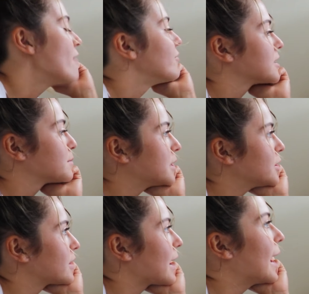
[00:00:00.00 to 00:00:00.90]
First I'm going to
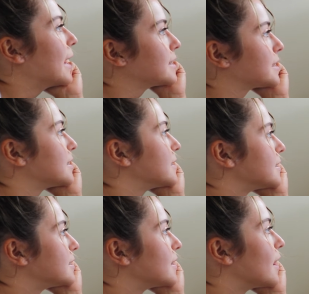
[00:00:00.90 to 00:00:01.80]
look at
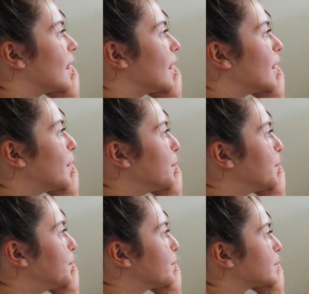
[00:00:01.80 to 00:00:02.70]
some
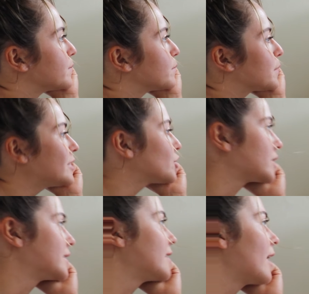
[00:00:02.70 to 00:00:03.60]
Pinterest